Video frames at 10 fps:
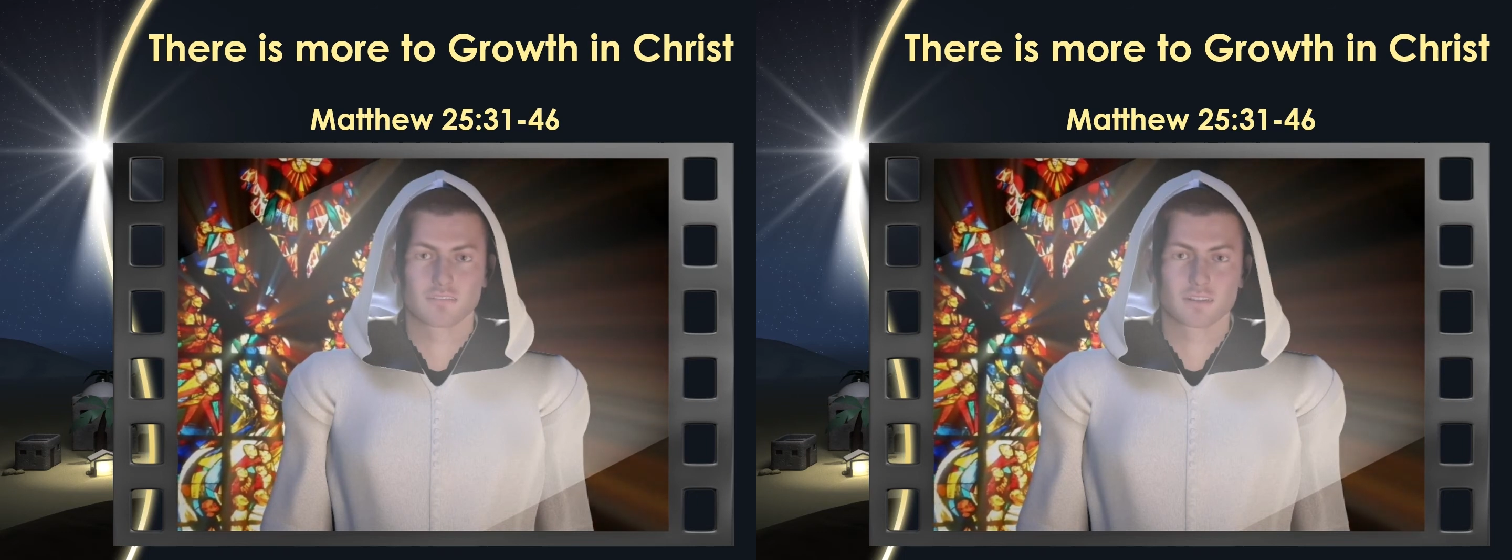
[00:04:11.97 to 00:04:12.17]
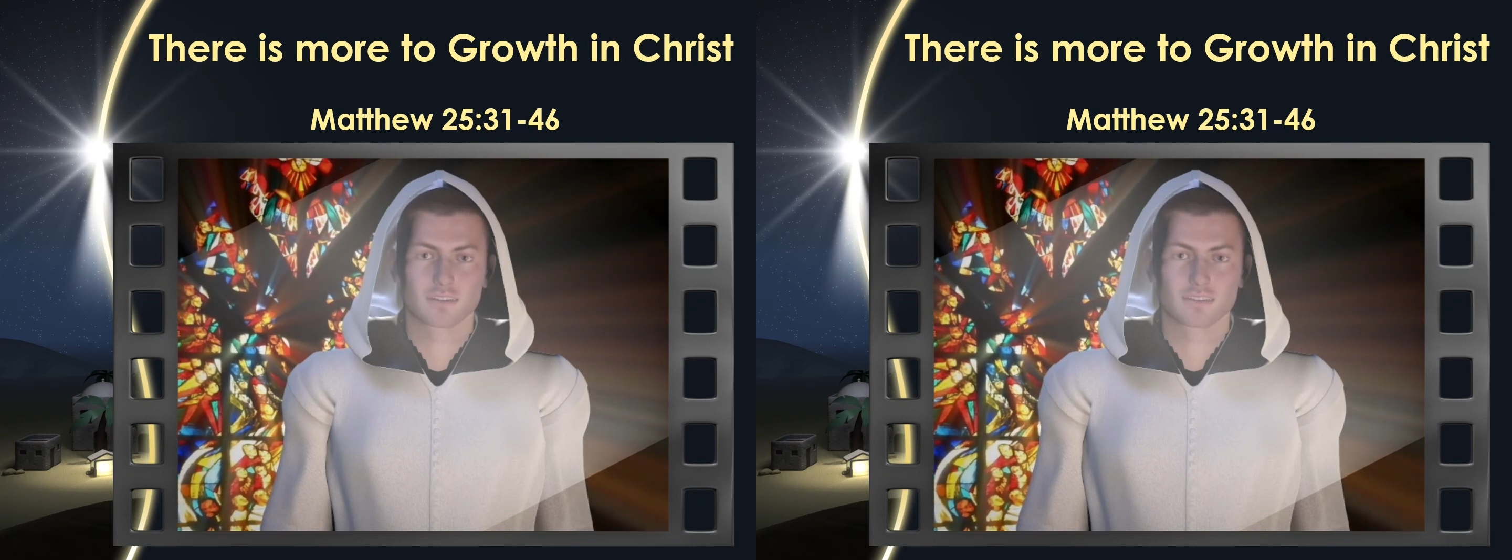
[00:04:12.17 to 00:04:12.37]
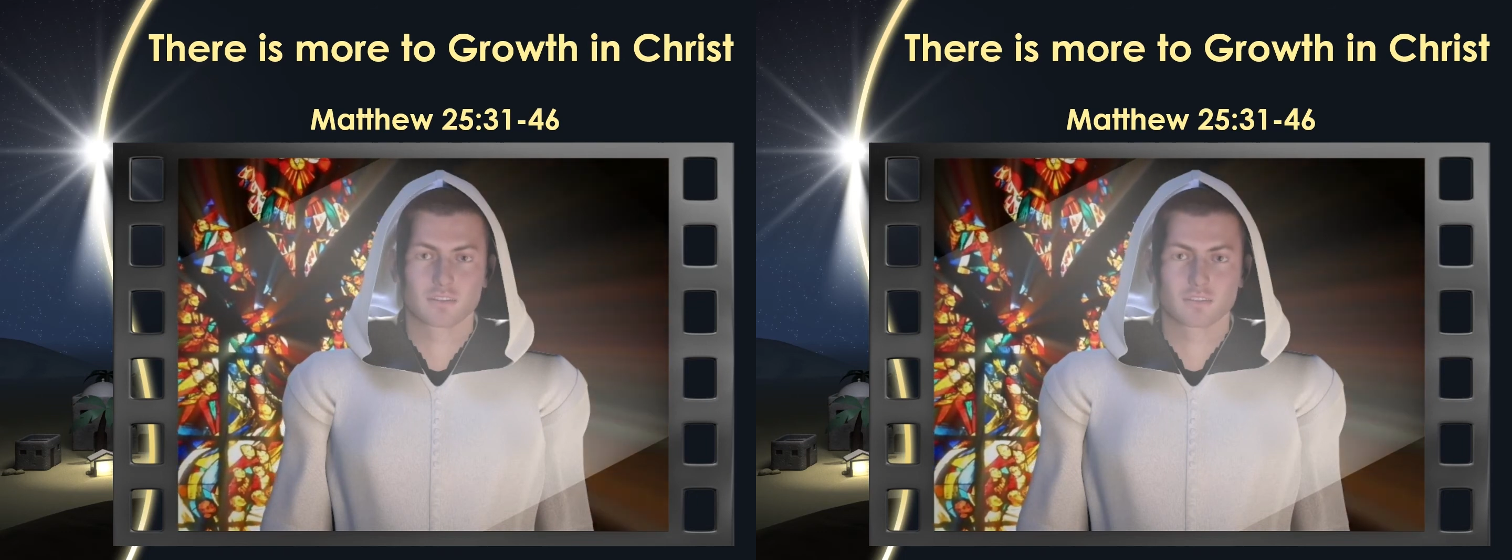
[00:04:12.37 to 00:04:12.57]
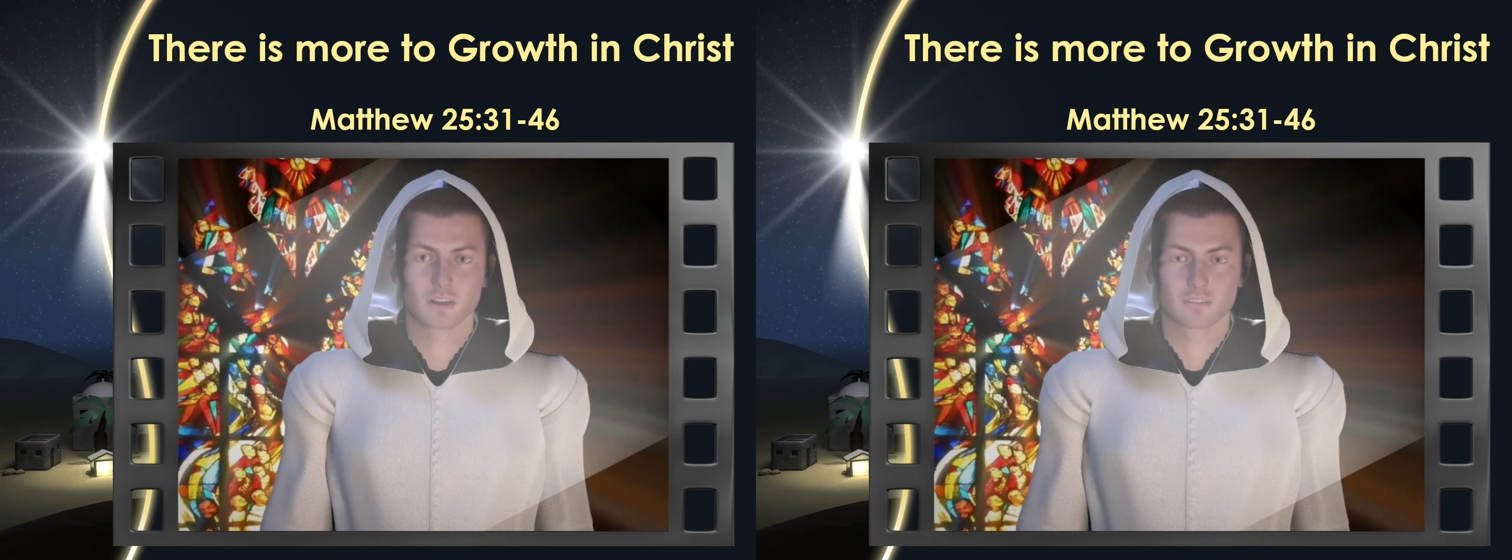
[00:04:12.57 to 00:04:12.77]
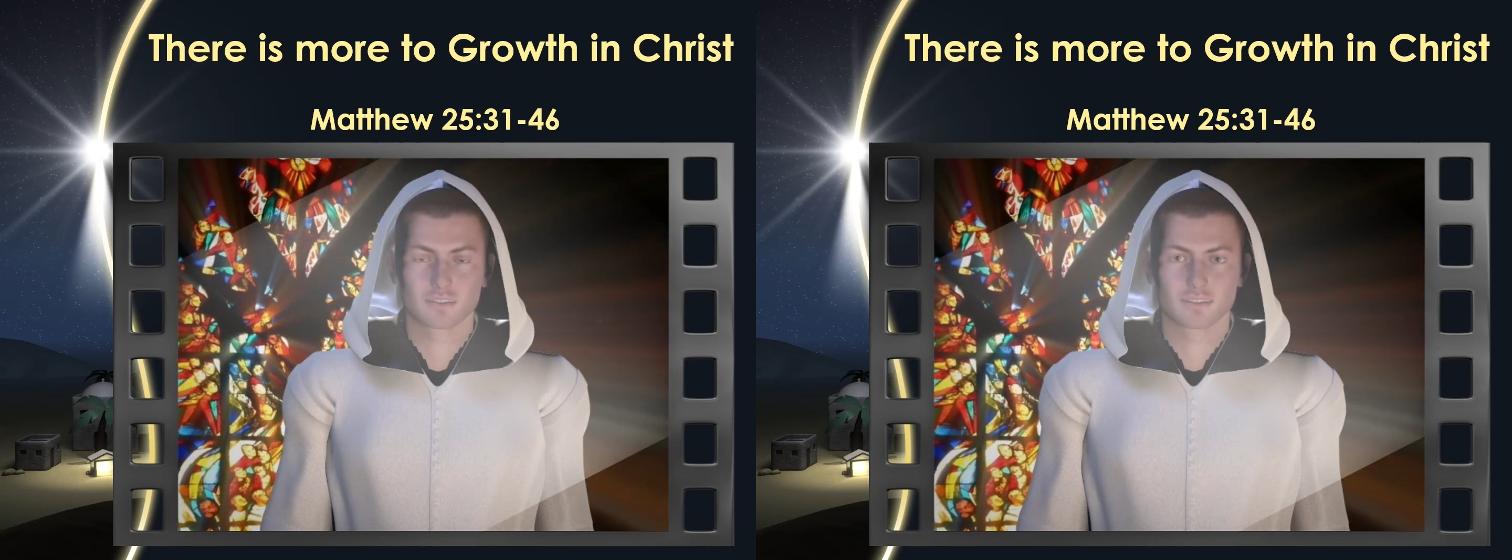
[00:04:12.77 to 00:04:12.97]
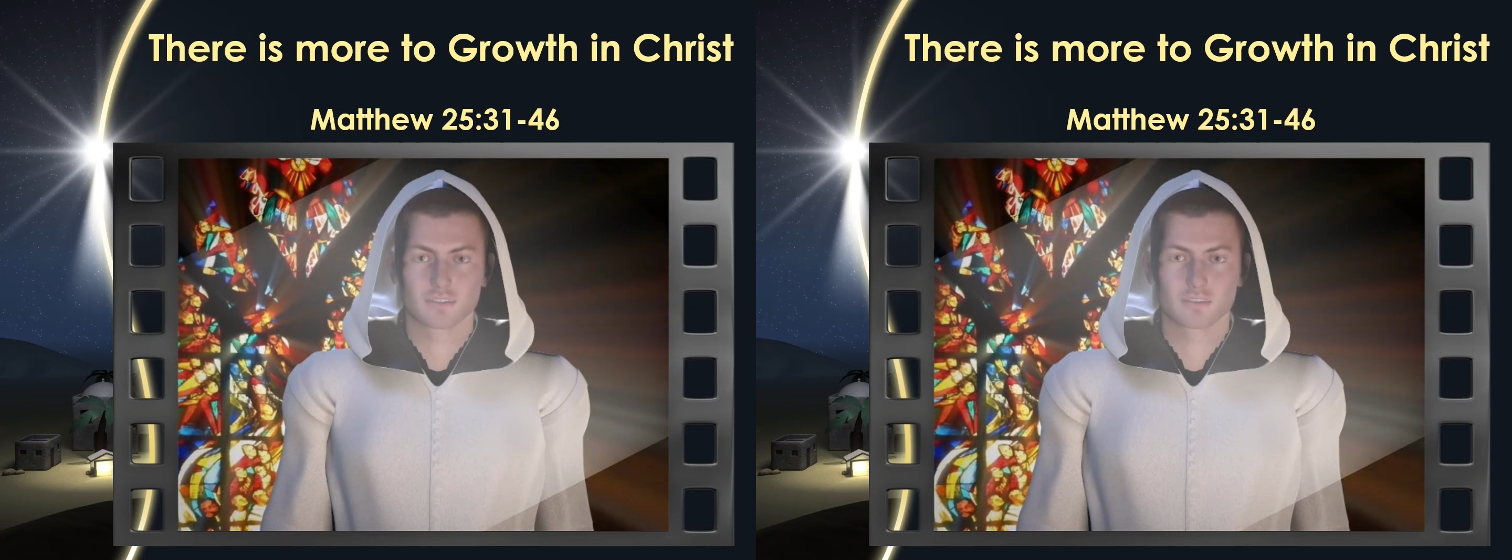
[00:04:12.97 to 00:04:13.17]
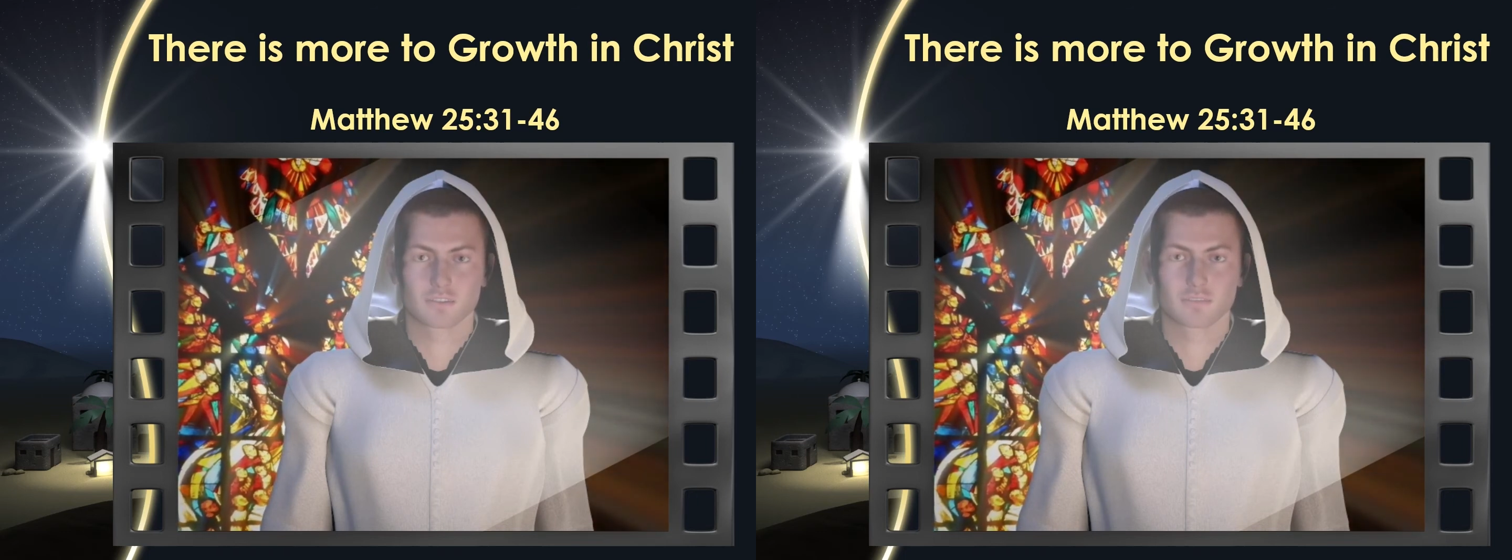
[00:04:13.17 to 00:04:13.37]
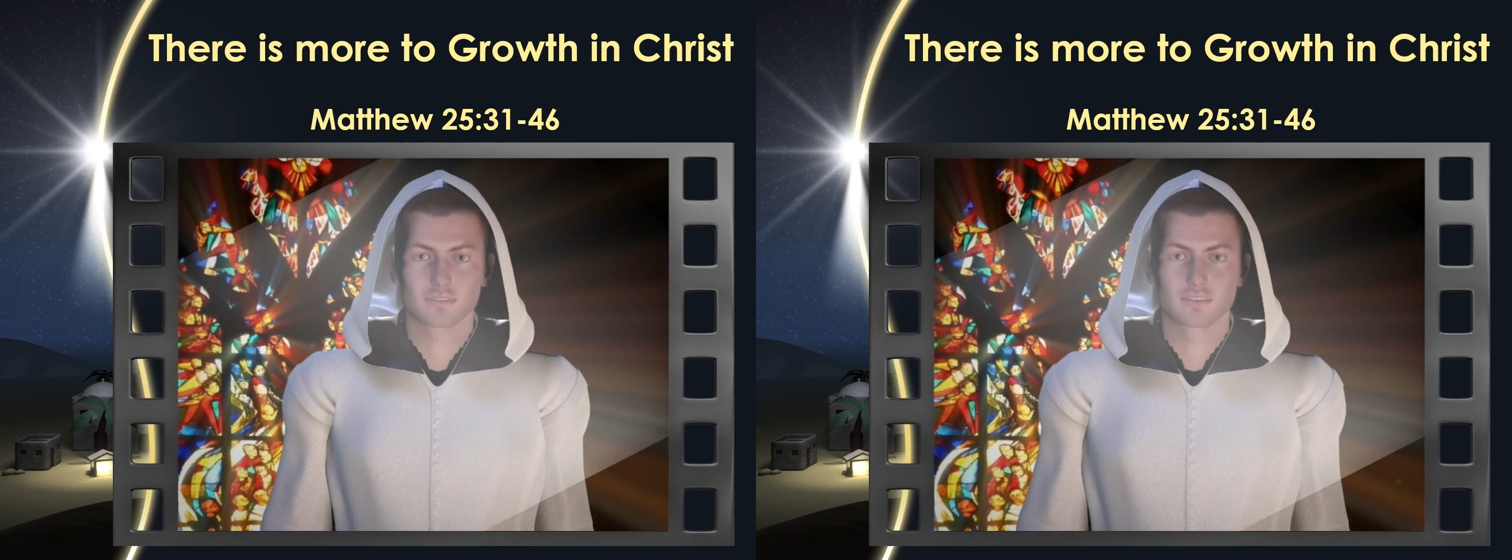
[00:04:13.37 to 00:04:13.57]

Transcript: least of these,